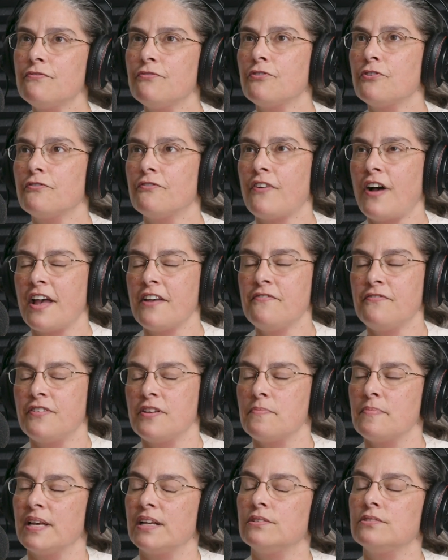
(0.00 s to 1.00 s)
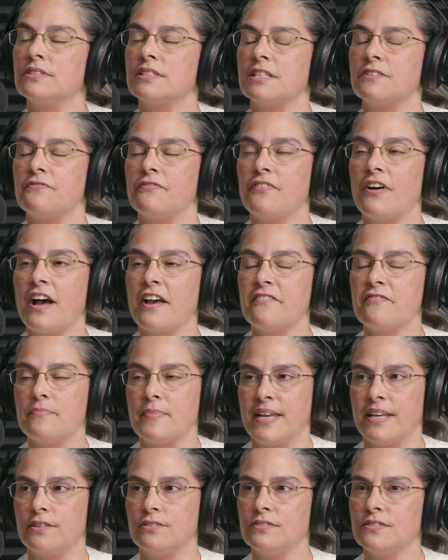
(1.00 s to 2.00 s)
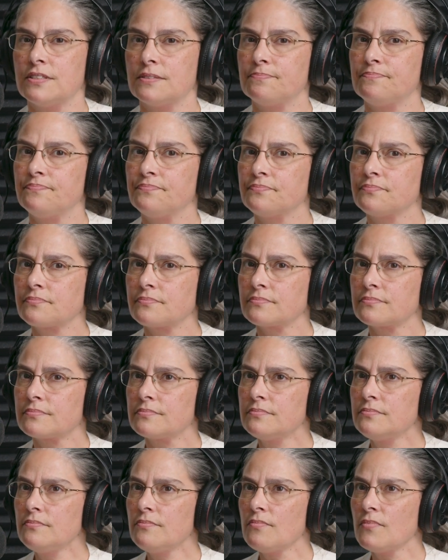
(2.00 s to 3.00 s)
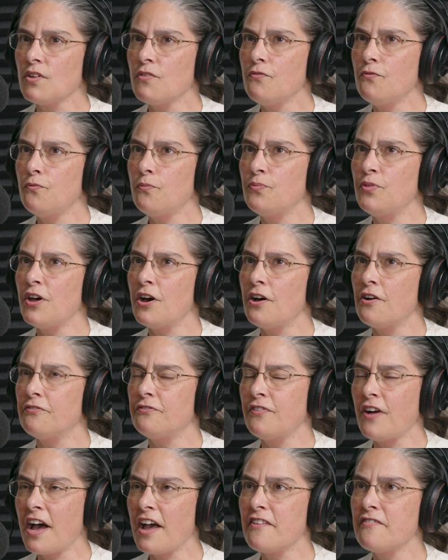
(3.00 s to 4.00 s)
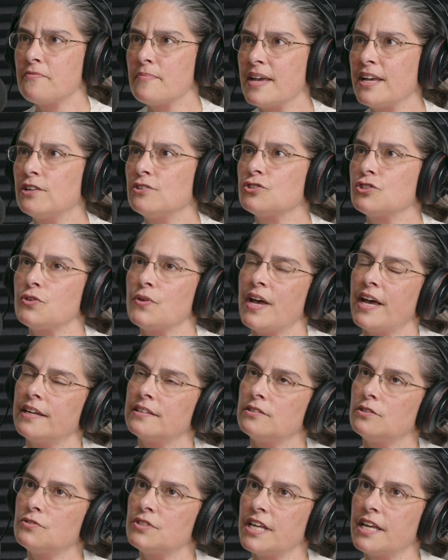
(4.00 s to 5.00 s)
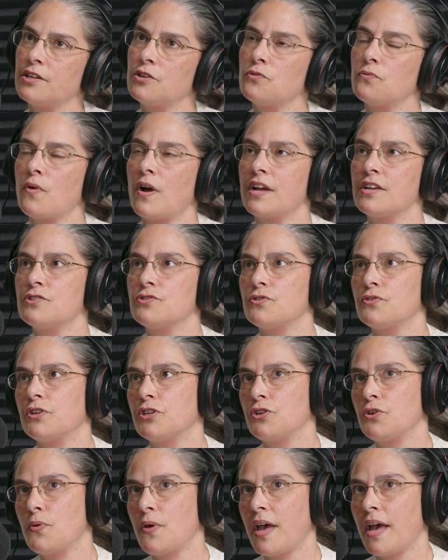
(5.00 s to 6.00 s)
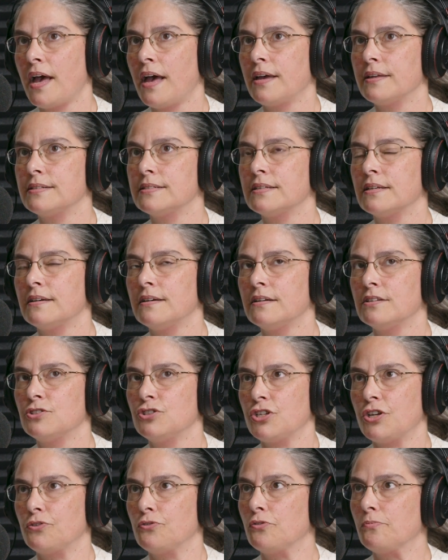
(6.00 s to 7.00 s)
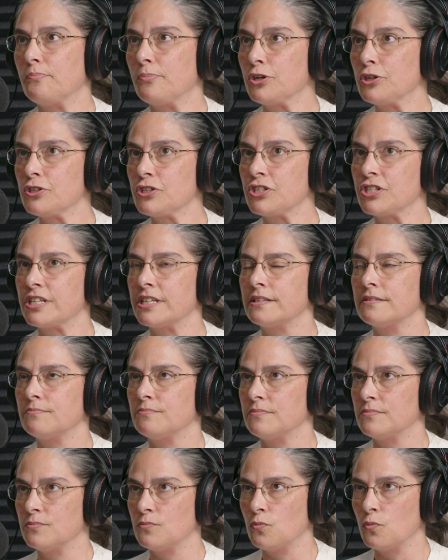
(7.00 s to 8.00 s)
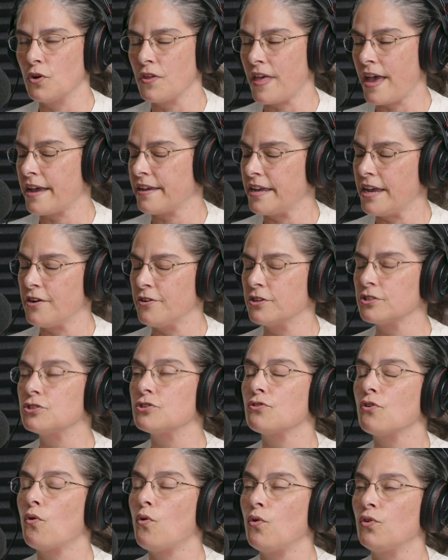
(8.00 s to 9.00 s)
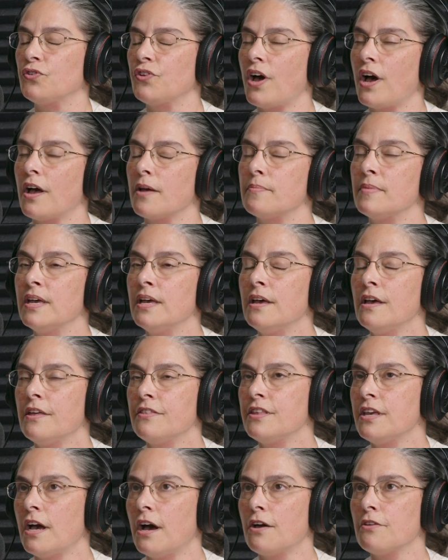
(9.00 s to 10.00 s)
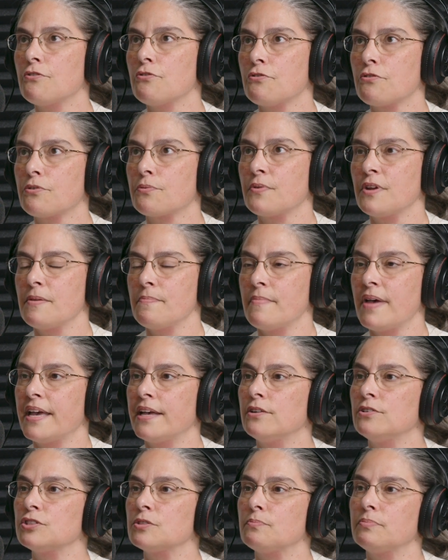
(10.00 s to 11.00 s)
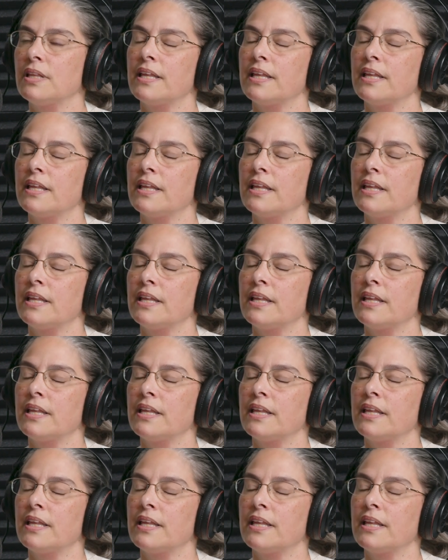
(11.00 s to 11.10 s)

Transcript: for 5 females and 5 males. The 5 males, you had Lieutenant Reiser and you had General Pershing were that character the whole time. The other 3 males